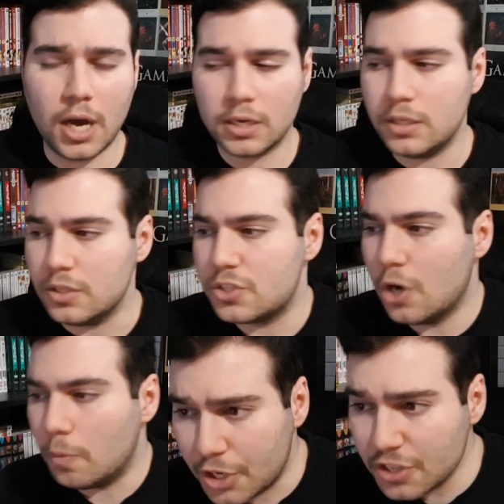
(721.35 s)
Haki.
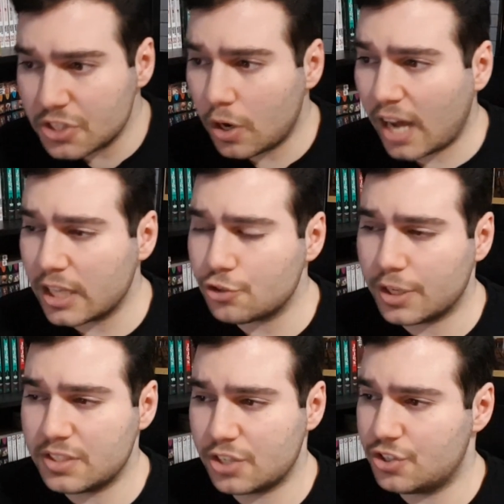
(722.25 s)
So curious to know how that
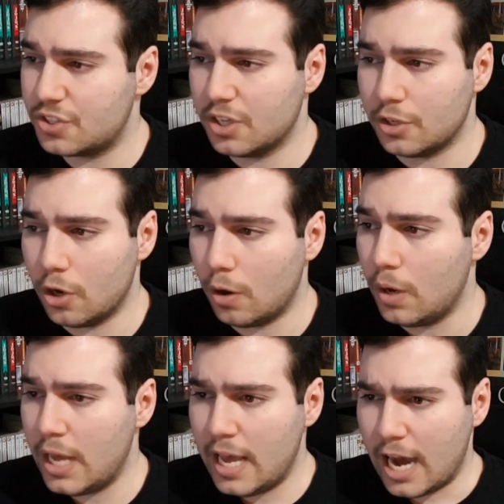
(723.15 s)
training session is gonna
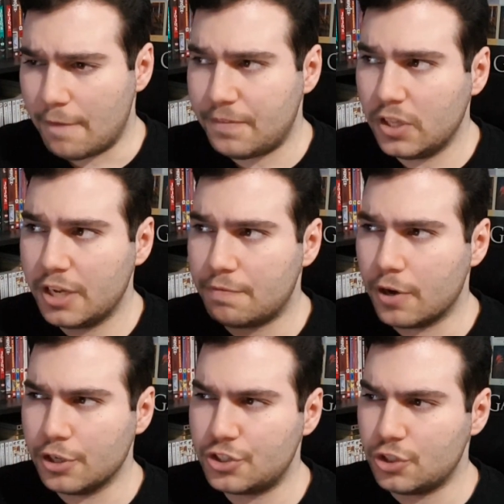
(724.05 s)
go. I feel like
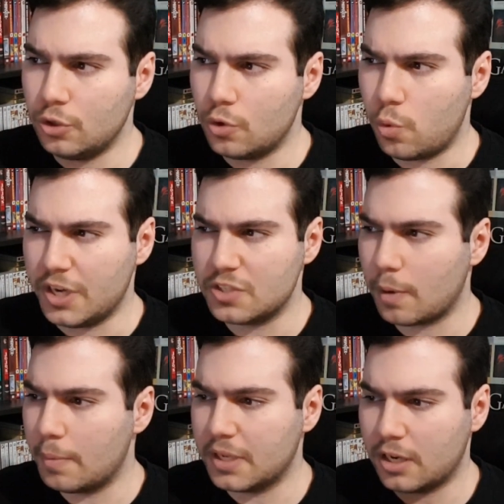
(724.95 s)
very soon Queen's
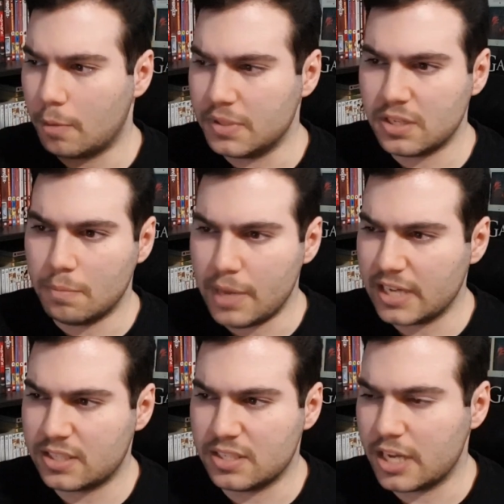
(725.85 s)
probably gonna come into the
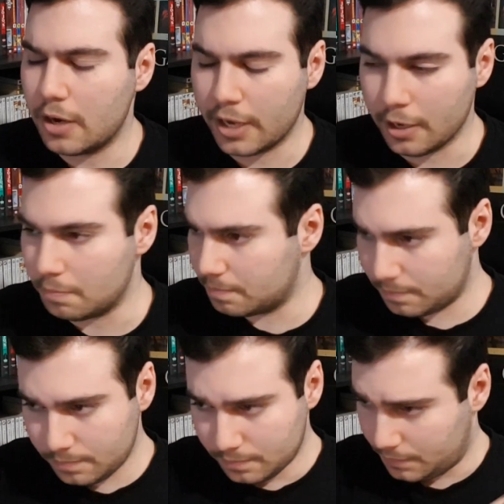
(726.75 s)
mix and say, okay,
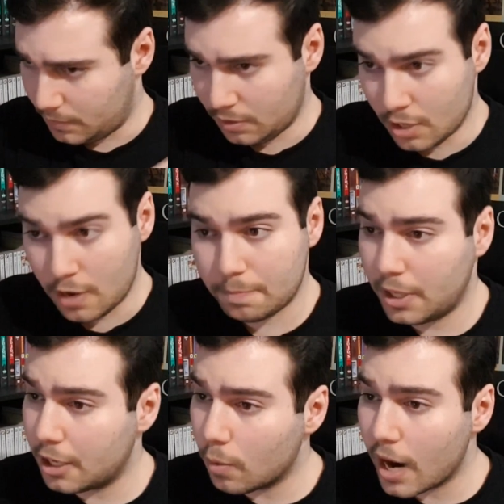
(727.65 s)
not
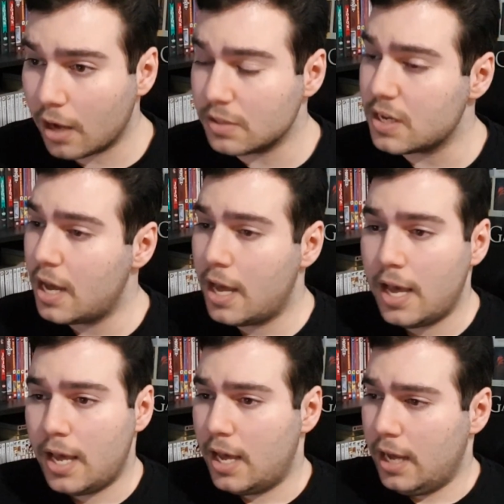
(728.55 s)
playing around,
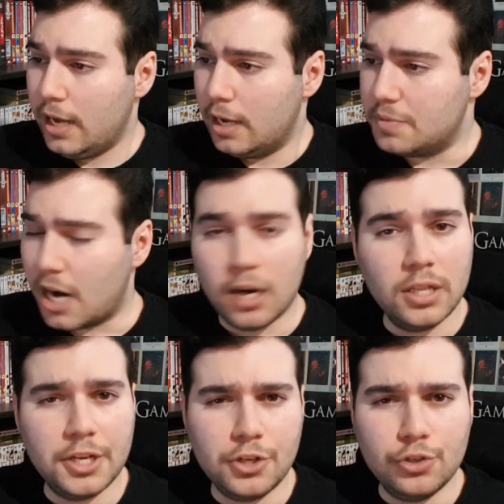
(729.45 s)
I'm tired of
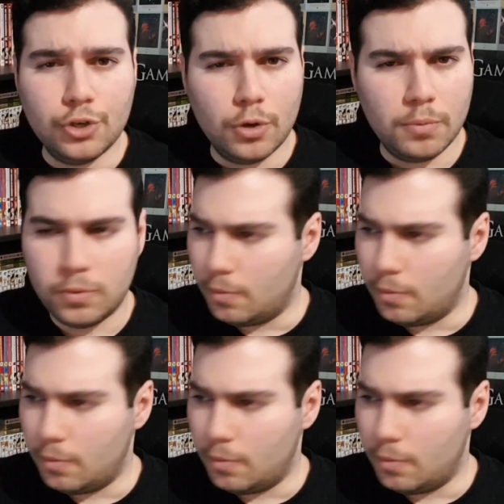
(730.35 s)
letting you, you know,